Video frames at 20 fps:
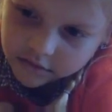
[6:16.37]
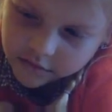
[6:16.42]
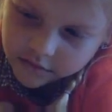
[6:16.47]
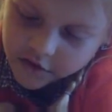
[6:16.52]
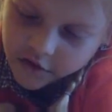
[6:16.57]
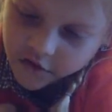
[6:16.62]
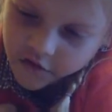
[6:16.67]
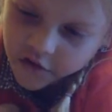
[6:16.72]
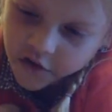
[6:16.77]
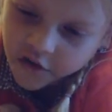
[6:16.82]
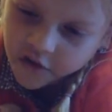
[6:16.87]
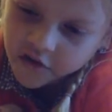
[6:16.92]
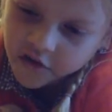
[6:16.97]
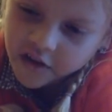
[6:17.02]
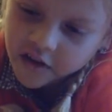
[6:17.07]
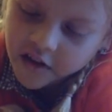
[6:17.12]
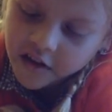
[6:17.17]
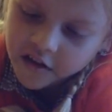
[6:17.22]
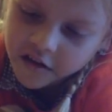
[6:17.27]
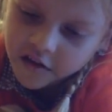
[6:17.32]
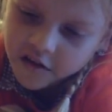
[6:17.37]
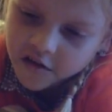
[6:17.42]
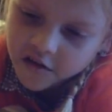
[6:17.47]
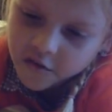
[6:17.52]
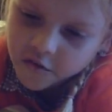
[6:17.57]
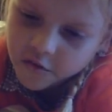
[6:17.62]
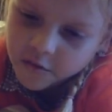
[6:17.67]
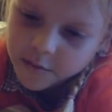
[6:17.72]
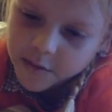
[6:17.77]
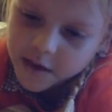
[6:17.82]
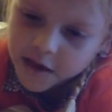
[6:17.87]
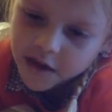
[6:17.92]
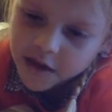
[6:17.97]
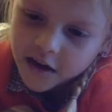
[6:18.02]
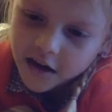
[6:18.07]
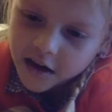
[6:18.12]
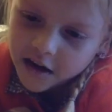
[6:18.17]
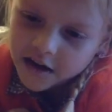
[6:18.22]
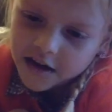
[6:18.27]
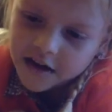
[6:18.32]
The first sentence will be,
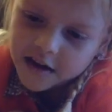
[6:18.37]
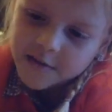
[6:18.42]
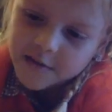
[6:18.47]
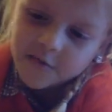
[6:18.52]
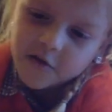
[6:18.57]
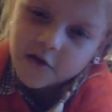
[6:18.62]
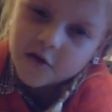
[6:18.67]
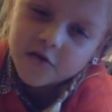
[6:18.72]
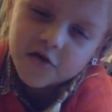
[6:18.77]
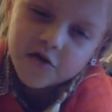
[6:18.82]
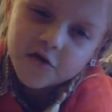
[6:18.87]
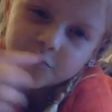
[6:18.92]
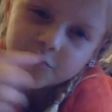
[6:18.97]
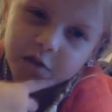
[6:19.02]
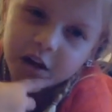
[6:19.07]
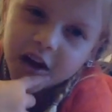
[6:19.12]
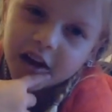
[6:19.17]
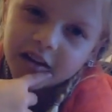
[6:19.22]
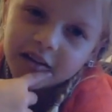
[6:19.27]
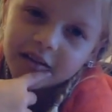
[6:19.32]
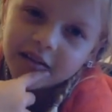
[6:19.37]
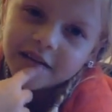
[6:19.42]
"I am so cute." There.